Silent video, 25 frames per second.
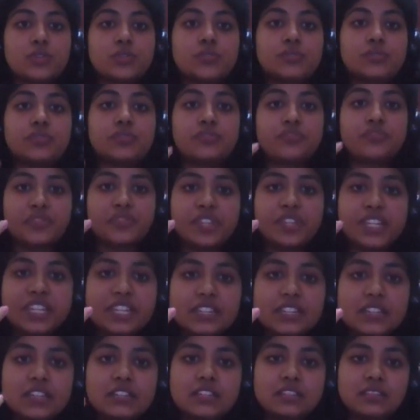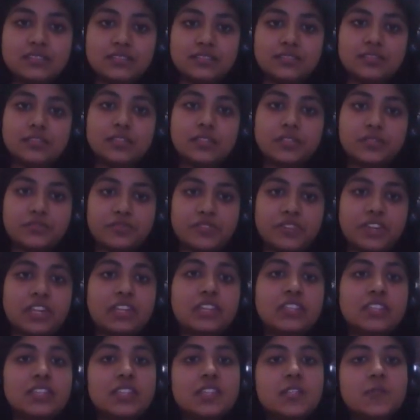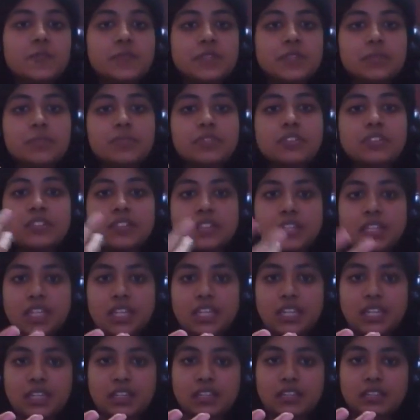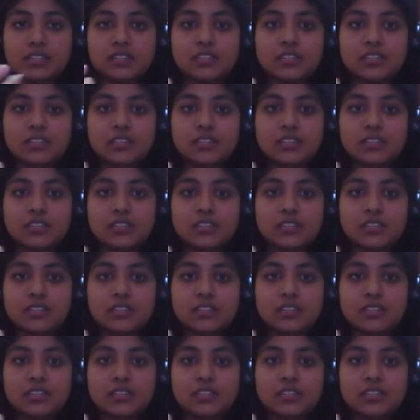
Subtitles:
to feel the way these people think,